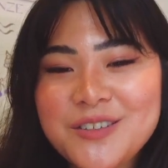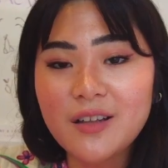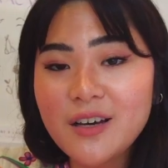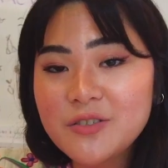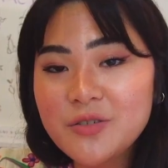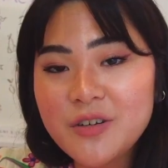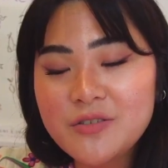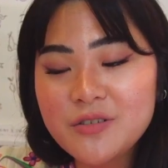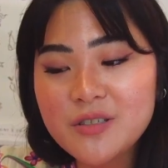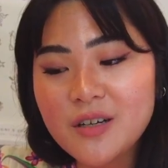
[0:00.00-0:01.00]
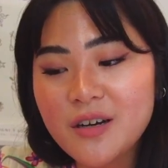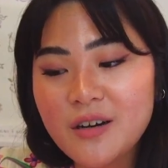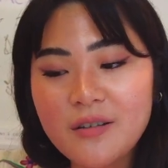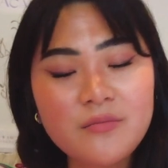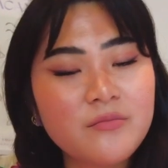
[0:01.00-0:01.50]
The last 2 restaurants
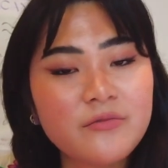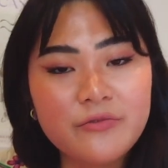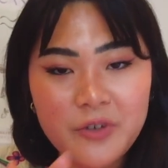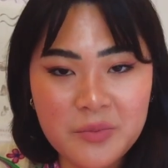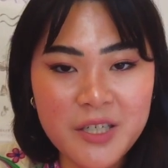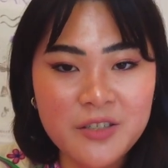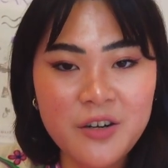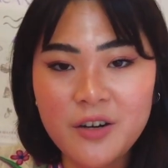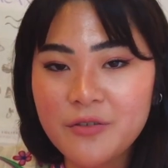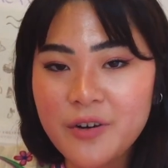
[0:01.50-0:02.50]
are from TikTok,